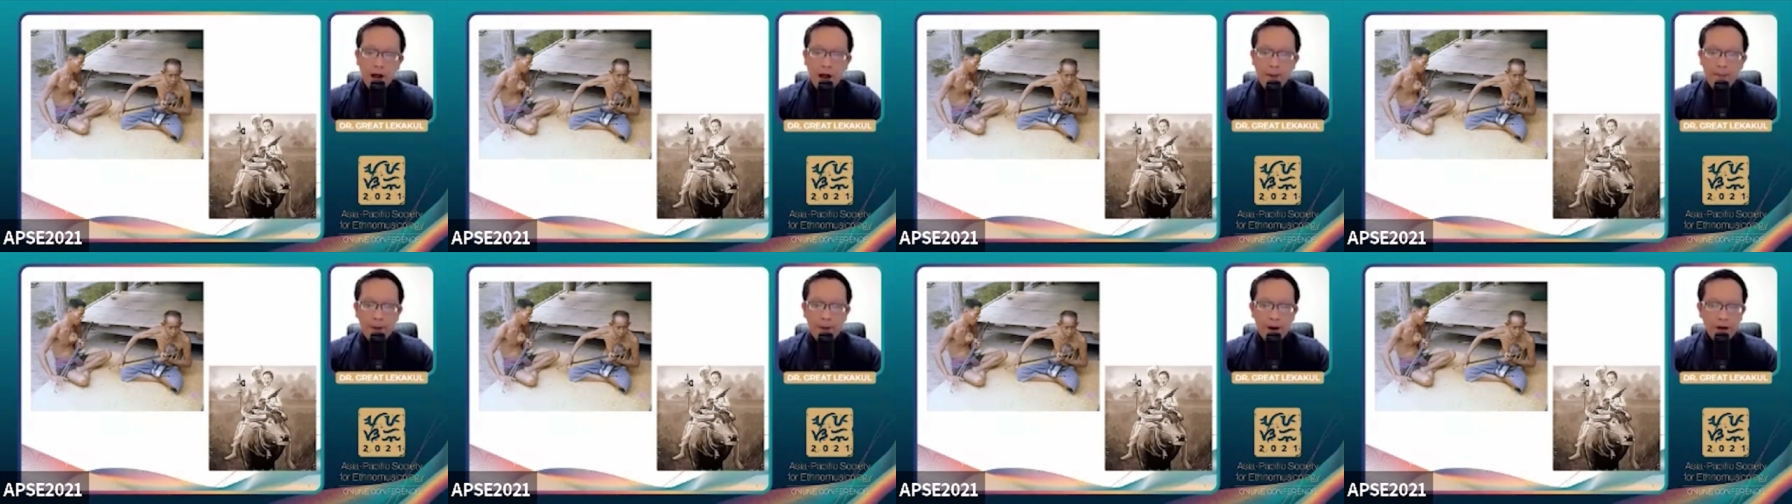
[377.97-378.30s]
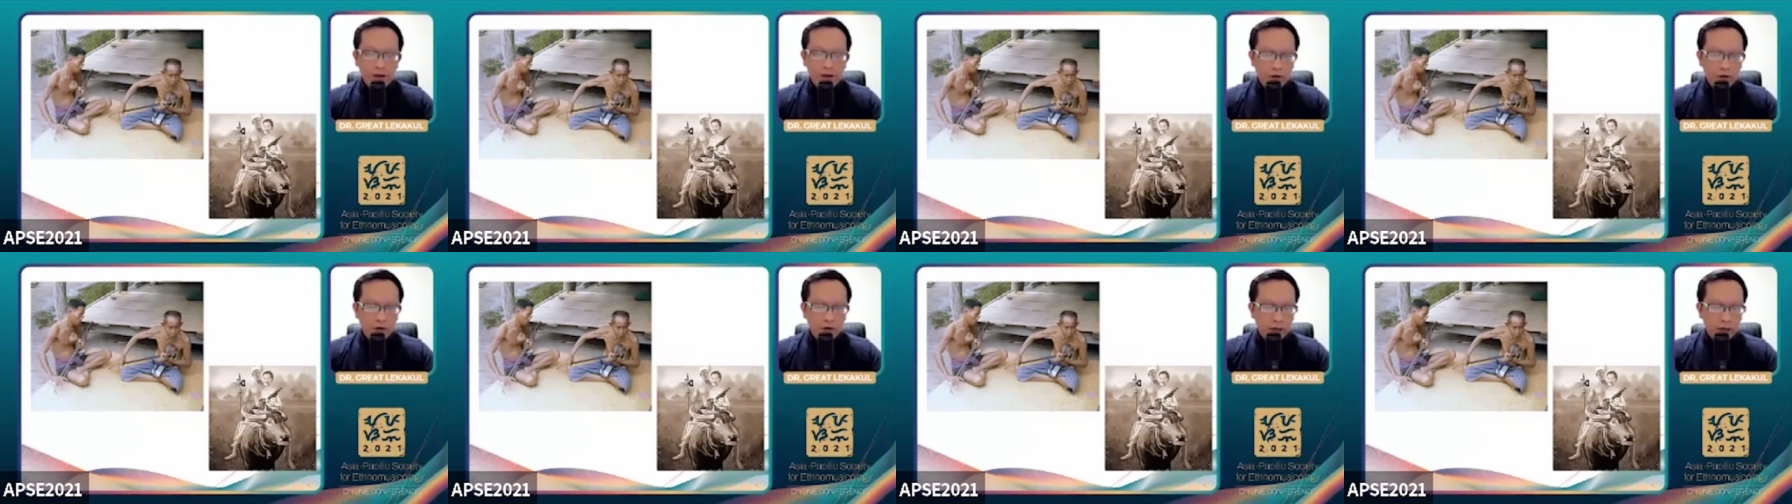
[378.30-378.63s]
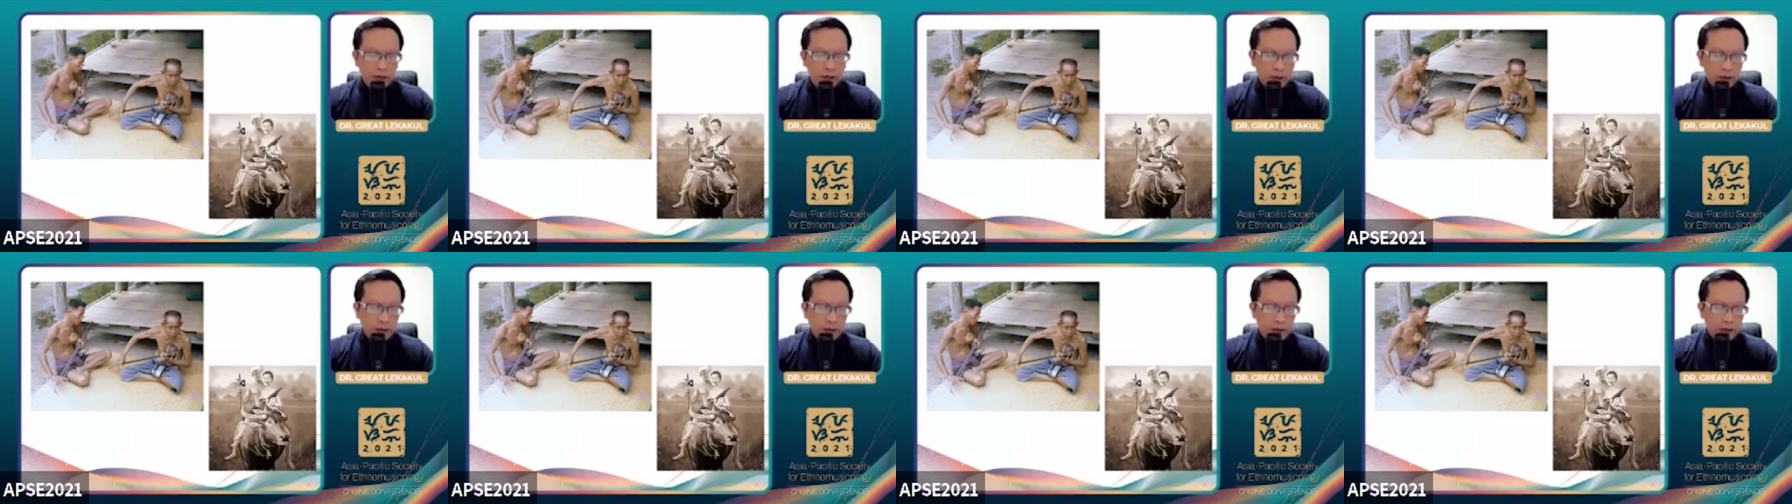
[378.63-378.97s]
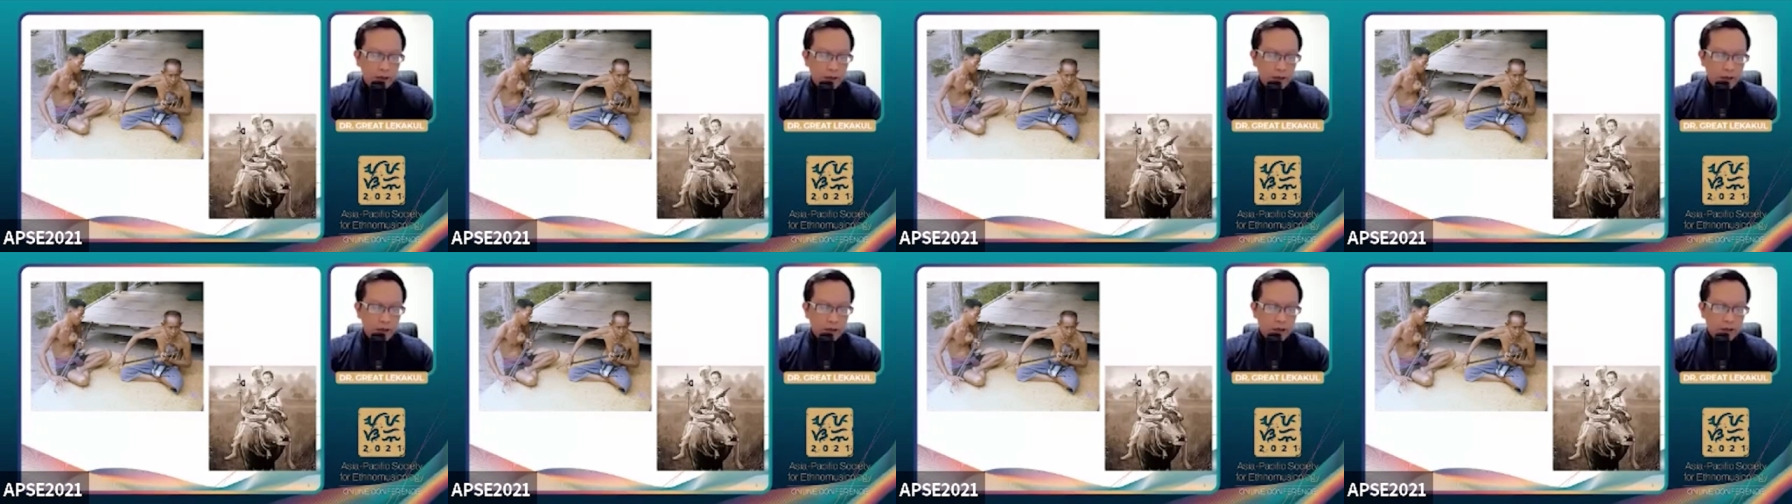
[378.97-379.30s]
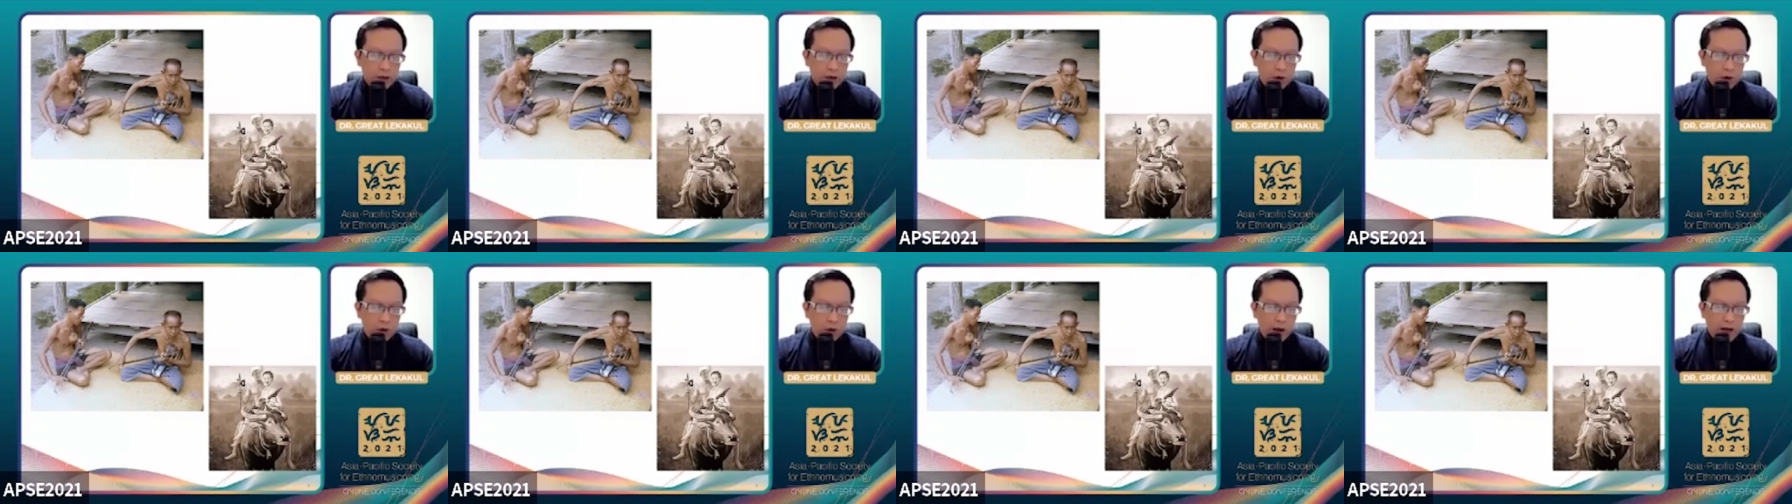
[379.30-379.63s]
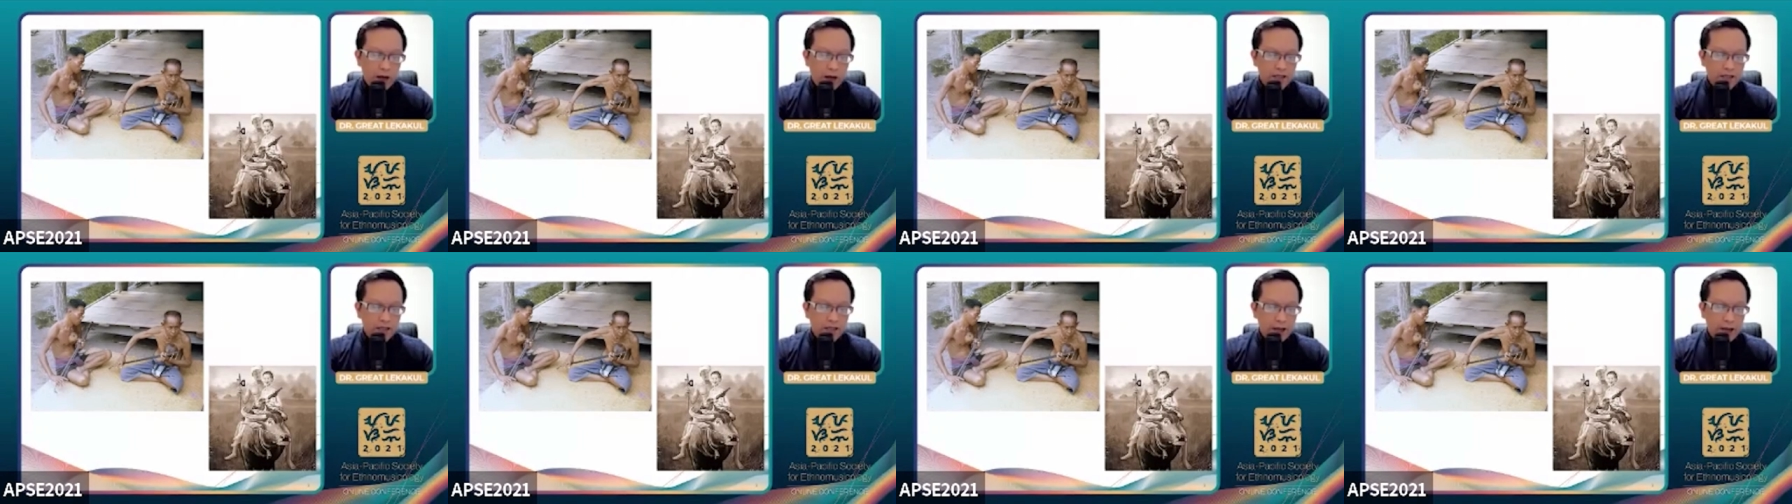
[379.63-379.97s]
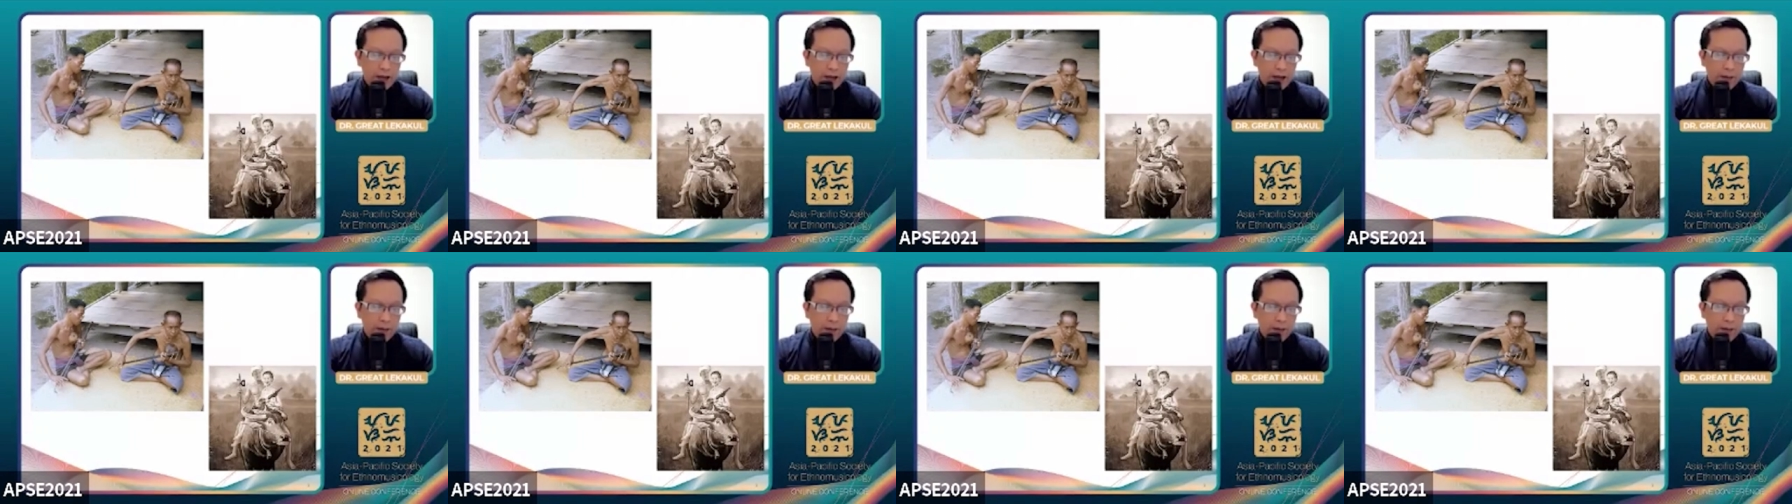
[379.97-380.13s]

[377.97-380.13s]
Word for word: Apparently, the quiet